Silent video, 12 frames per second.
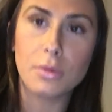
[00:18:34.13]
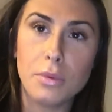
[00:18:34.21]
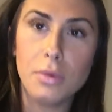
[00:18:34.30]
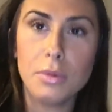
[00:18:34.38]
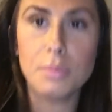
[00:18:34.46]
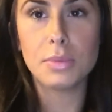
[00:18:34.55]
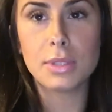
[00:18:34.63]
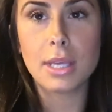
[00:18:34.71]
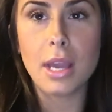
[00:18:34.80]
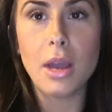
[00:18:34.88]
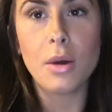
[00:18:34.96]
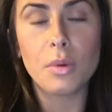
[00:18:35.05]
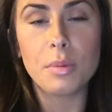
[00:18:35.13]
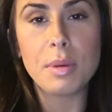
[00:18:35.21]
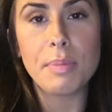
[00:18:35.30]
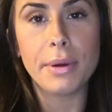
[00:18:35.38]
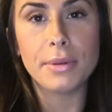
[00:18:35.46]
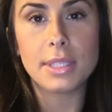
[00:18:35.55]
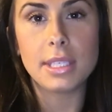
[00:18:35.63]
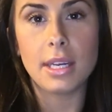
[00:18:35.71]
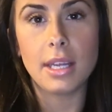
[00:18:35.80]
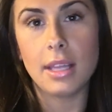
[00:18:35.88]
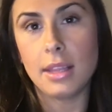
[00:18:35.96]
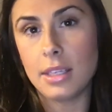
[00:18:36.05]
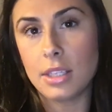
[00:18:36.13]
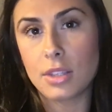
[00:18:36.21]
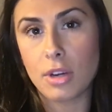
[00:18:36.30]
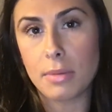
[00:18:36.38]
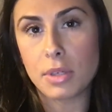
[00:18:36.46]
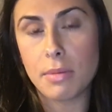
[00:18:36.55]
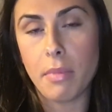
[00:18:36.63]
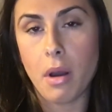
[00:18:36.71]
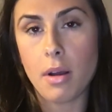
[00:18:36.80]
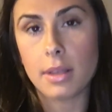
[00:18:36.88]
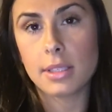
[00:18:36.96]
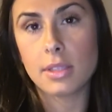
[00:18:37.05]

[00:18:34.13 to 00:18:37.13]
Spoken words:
will be posted in the description box.